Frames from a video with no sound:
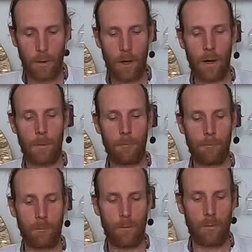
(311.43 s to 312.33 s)
We're
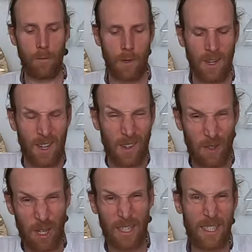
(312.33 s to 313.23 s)

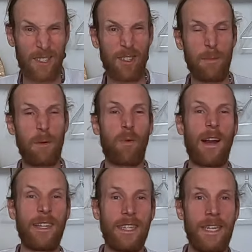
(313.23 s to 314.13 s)
going to essentially be
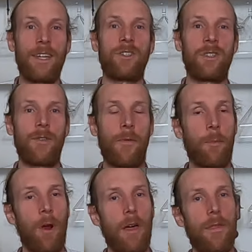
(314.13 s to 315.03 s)
riding the edges of the
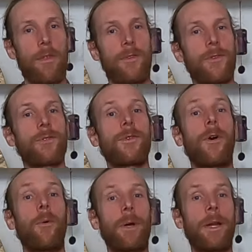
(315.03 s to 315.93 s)
breath. It's a
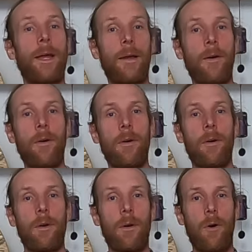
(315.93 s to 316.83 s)
slow
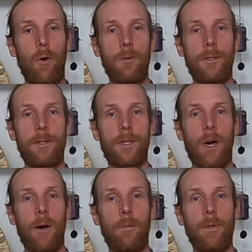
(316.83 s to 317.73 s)
inhale, hold at the
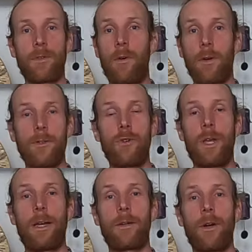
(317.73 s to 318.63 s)
top as long as you
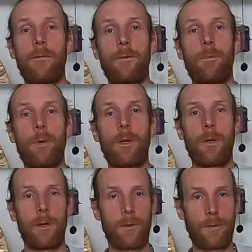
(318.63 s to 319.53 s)
can comfortably.
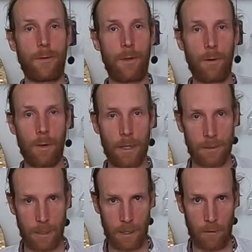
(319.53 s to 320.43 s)
Slow
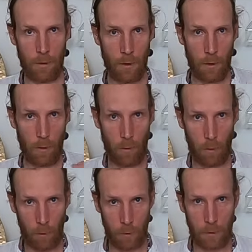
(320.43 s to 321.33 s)
exhale,
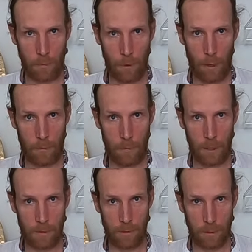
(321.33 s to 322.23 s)
hold at the bottom
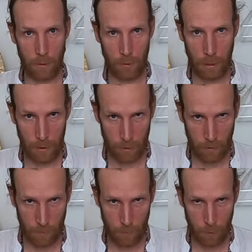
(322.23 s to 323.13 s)
as long as you can
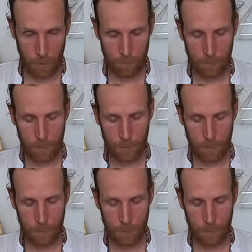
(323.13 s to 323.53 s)
comfortably.